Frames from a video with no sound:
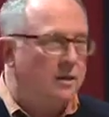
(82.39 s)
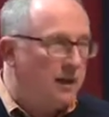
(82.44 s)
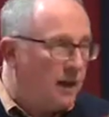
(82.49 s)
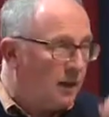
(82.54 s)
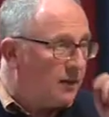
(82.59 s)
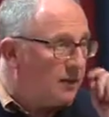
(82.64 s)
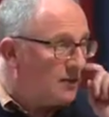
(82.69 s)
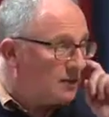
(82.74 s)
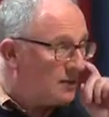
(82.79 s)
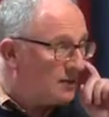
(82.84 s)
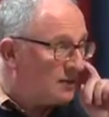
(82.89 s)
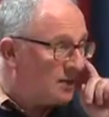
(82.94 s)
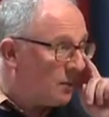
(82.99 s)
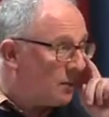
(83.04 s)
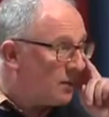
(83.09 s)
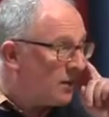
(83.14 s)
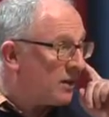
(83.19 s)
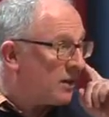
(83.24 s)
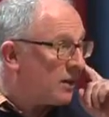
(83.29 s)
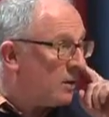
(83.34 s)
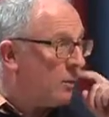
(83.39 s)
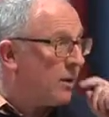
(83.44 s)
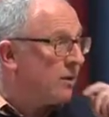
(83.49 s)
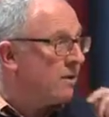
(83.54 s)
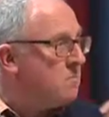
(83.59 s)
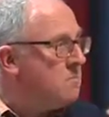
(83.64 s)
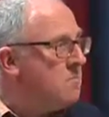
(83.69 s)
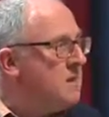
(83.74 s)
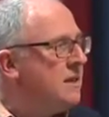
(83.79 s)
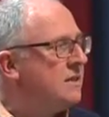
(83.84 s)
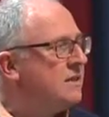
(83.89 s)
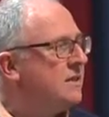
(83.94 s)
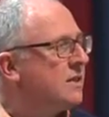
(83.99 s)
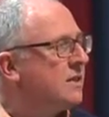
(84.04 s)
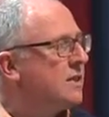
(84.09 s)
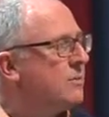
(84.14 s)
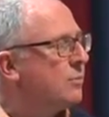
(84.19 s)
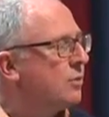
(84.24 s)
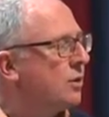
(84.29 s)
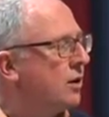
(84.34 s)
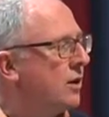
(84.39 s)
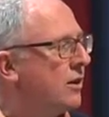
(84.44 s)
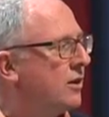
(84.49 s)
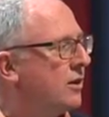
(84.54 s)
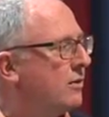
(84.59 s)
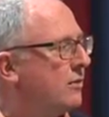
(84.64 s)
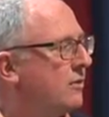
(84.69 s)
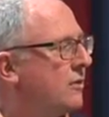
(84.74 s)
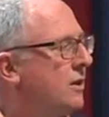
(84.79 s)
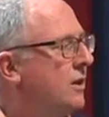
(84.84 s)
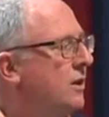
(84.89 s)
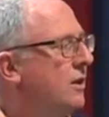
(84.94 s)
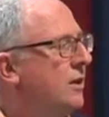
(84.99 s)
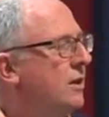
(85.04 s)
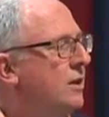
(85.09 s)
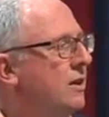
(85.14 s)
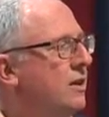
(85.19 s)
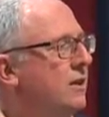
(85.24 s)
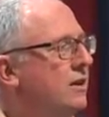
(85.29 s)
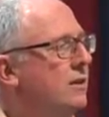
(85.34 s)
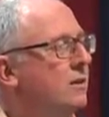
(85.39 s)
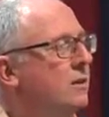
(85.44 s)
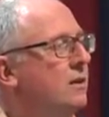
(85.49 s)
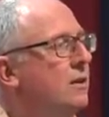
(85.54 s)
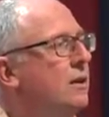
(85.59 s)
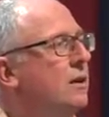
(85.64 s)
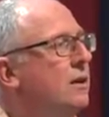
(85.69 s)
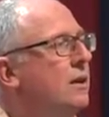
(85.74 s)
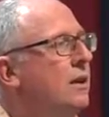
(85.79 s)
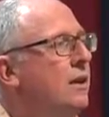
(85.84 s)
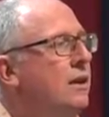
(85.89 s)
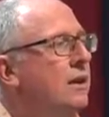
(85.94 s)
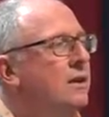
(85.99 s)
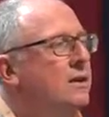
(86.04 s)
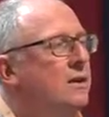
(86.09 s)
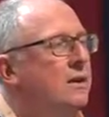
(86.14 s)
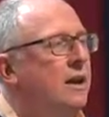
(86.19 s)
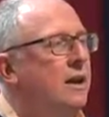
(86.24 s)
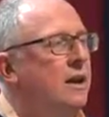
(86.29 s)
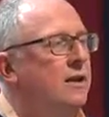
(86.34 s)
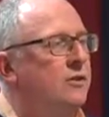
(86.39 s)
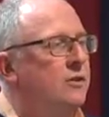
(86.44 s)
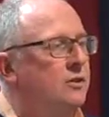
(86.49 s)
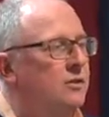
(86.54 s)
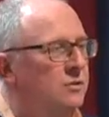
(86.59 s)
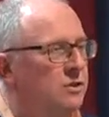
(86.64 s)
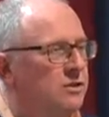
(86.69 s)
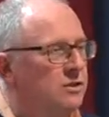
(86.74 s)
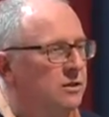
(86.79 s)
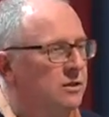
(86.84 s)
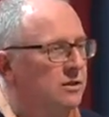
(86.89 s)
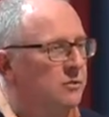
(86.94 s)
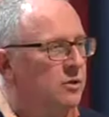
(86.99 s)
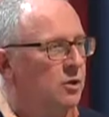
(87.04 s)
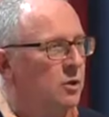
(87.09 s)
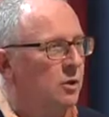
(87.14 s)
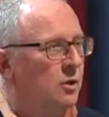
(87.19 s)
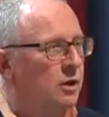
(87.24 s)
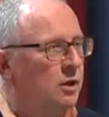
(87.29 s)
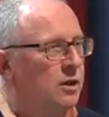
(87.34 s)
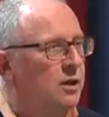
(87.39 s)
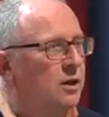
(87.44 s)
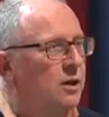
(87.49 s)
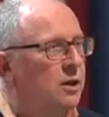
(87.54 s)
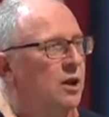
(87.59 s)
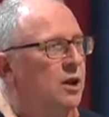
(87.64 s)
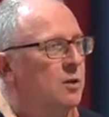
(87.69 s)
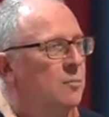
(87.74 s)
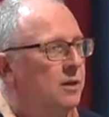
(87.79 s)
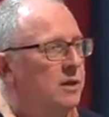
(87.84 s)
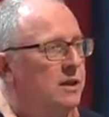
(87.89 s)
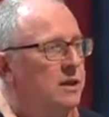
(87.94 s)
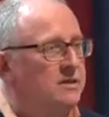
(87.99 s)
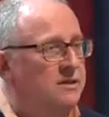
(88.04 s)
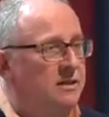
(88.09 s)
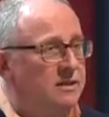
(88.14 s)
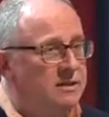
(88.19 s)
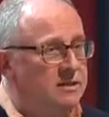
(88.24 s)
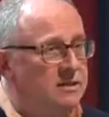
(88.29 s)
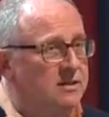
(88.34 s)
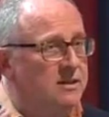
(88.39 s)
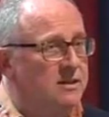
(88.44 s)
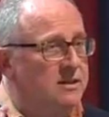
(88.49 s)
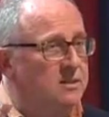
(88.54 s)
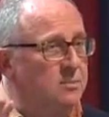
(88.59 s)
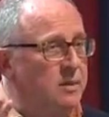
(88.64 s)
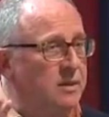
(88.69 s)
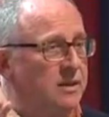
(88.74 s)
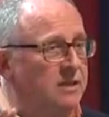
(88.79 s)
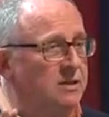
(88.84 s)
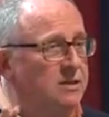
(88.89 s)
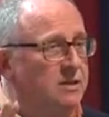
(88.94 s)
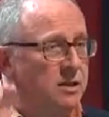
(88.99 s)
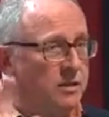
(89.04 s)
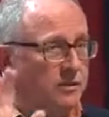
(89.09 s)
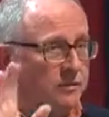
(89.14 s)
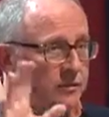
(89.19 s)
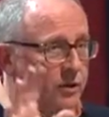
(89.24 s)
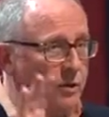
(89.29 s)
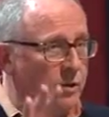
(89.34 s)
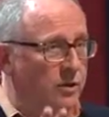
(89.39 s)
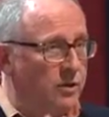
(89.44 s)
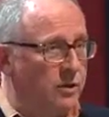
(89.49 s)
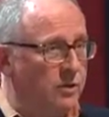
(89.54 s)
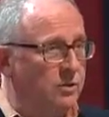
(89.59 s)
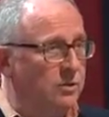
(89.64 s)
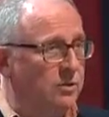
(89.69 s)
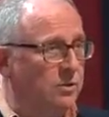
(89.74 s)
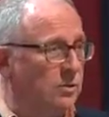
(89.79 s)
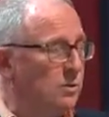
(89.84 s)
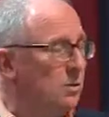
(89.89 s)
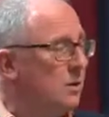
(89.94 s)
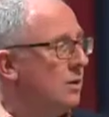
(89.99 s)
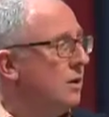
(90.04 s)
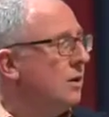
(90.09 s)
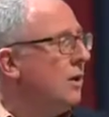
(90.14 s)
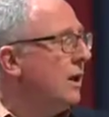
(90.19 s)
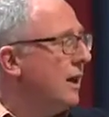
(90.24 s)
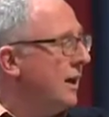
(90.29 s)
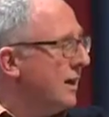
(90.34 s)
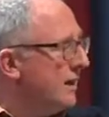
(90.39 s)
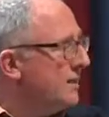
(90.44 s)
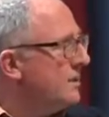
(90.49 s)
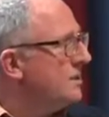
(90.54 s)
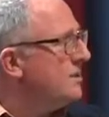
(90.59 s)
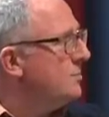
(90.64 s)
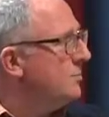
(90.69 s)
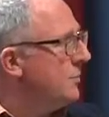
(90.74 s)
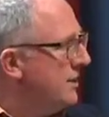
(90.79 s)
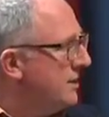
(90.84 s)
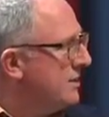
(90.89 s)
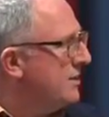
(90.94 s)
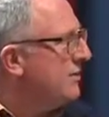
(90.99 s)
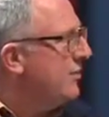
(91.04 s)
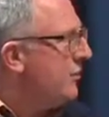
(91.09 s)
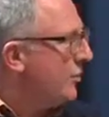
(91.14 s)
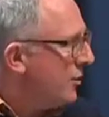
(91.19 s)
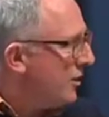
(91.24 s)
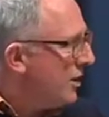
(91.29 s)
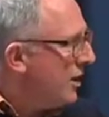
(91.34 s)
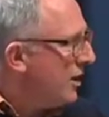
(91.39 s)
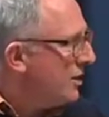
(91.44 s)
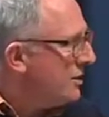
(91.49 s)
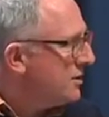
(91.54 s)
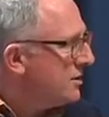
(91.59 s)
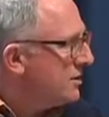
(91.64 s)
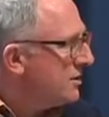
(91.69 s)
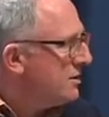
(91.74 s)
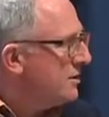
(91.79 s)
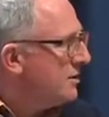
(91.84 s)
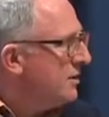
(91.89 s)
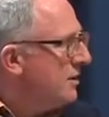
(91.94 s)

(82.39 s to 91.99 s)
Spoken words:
And this is something that we're amazingly proud of here in the University of York, because this is a space for you and a space for us.